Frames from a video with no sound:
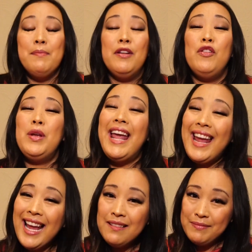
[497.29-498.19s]
But if you
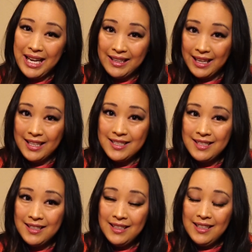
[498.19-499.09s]
can't make
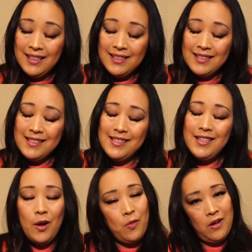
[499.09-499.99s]
it,
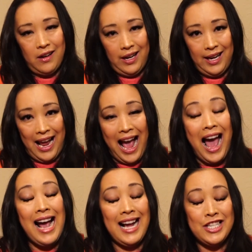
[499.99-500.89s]
don't worry.
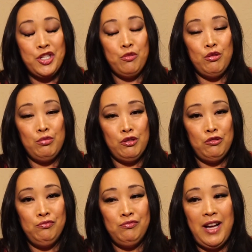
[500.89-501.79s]
I got you,
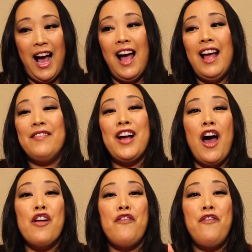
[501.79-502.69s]
boo-boo. I've
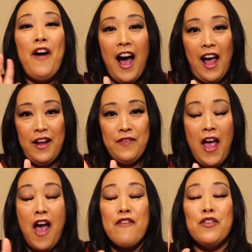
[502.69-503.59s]
got 5
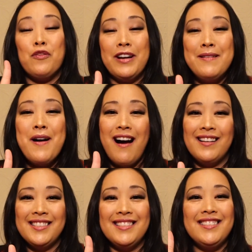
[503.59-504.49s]
free
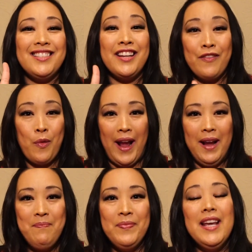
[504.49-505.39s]
boxes to give
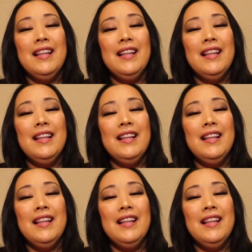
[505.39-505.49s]
away.